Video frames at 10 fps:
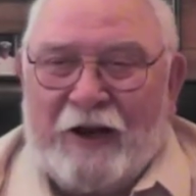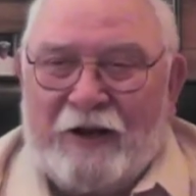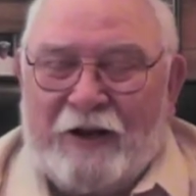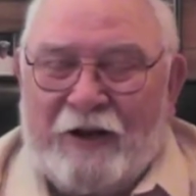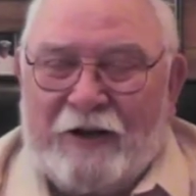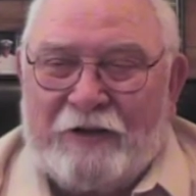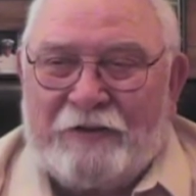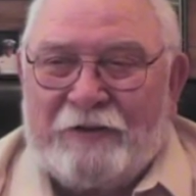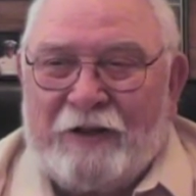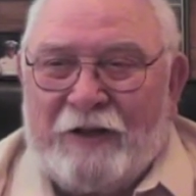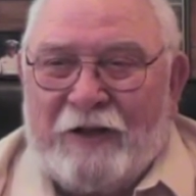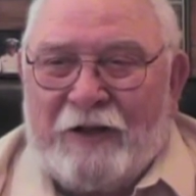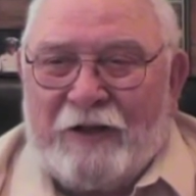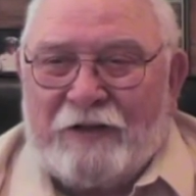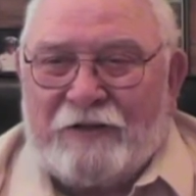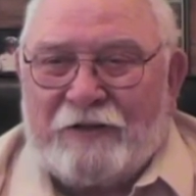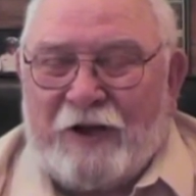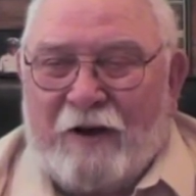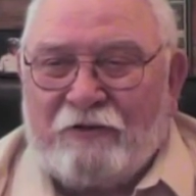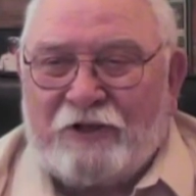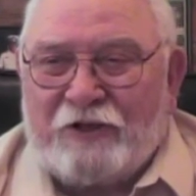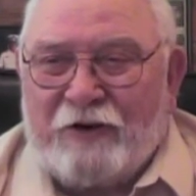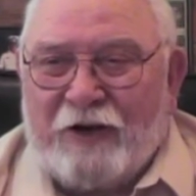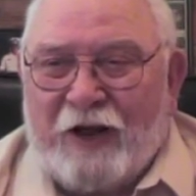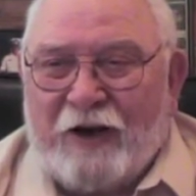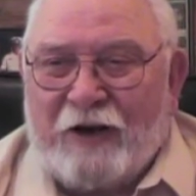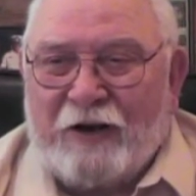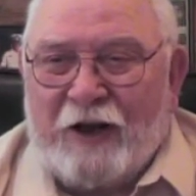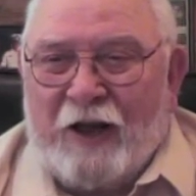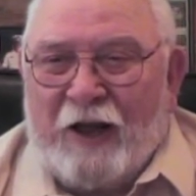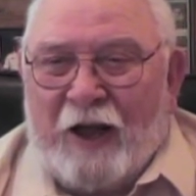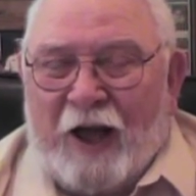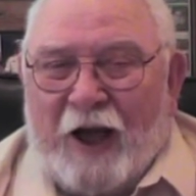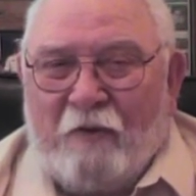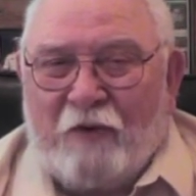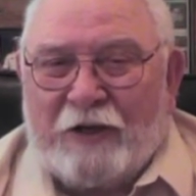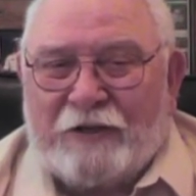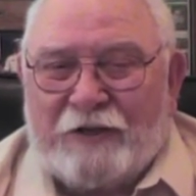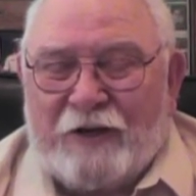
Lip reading: And so I was doing that, and I went